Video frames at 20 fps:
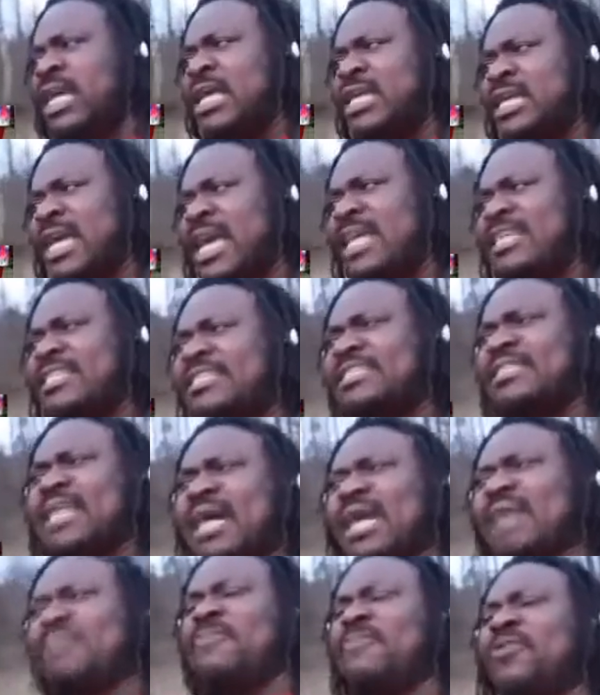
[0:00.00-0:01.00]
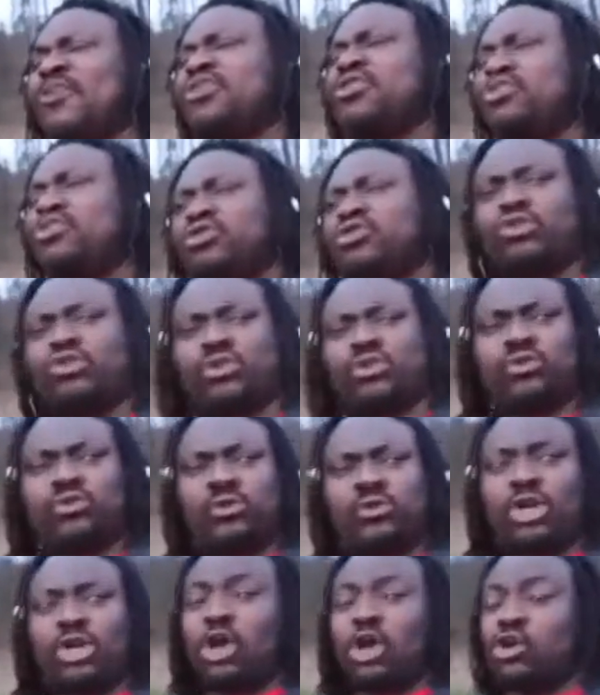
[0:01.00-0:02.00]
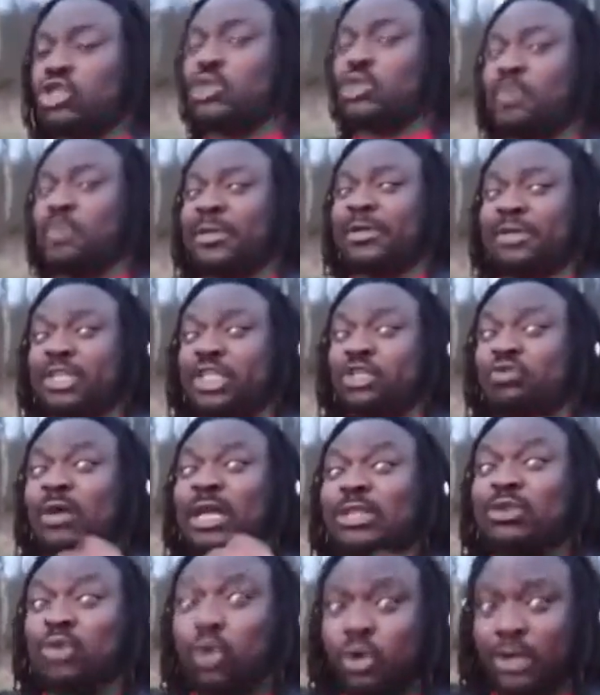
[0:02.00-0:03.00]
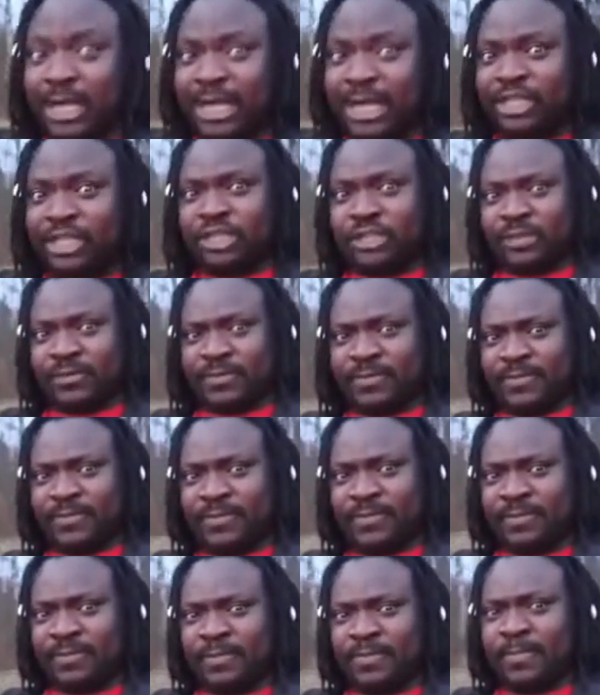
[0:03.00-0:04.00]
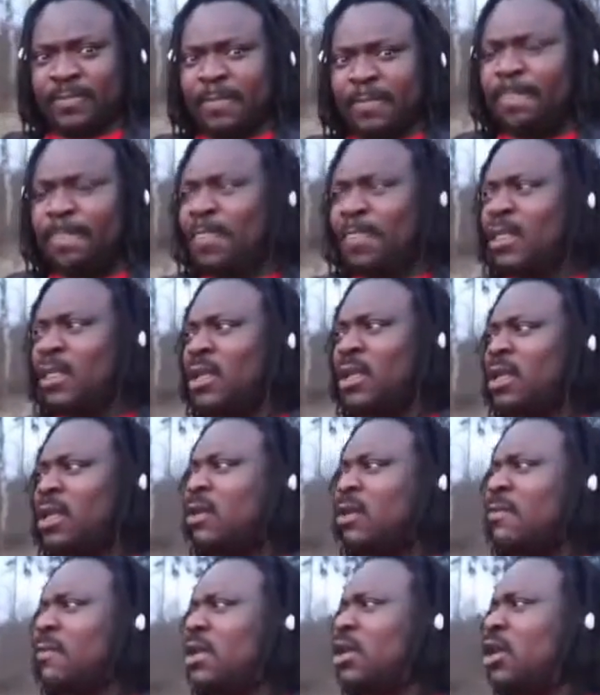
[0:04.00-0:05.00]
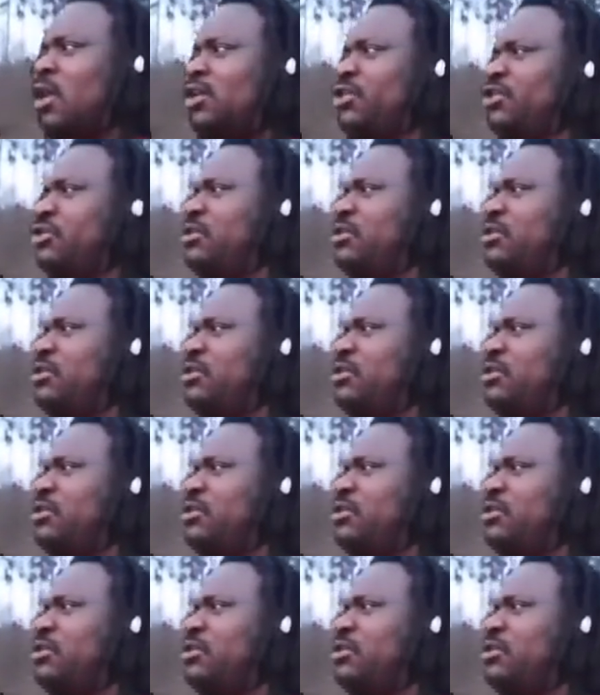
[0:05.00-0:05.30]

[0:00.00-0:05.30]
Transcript: now it's time for you to do your own spiritual donation. Because you